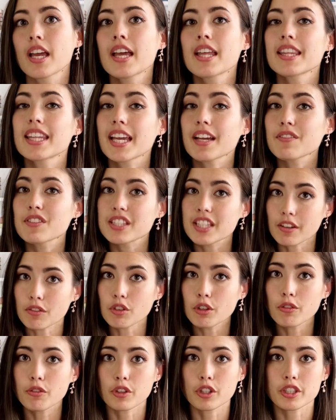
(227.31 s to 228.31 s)
They have
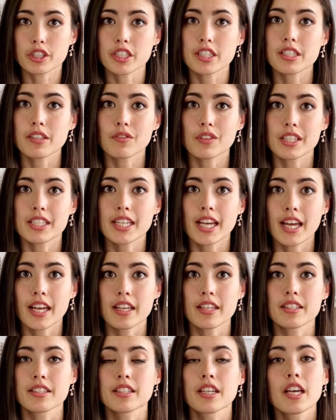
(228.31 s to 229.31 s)
several versions of the
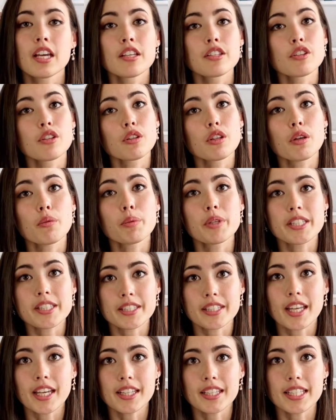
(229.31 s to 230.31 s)
test, so they'll be
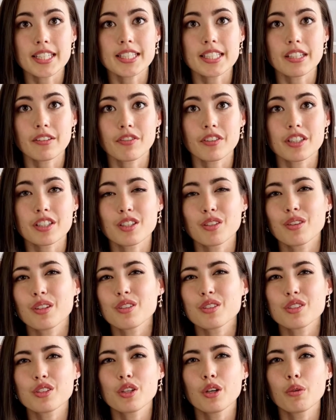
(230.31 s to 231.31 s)
slightly different, so
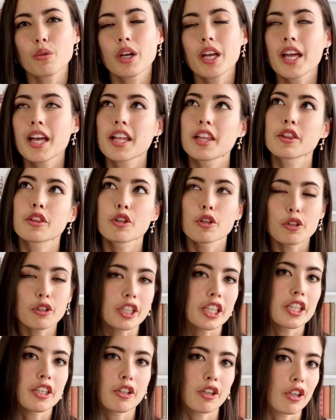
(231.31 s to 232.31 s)
there's no
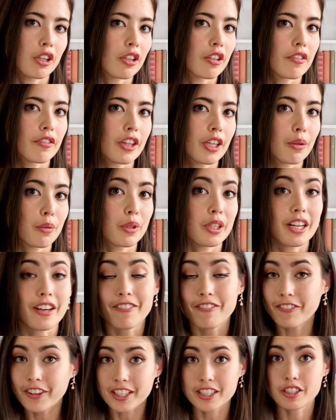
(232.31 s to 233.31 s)
learning curve that would
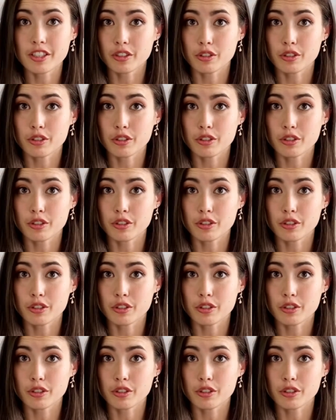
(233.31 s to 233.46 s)
affect your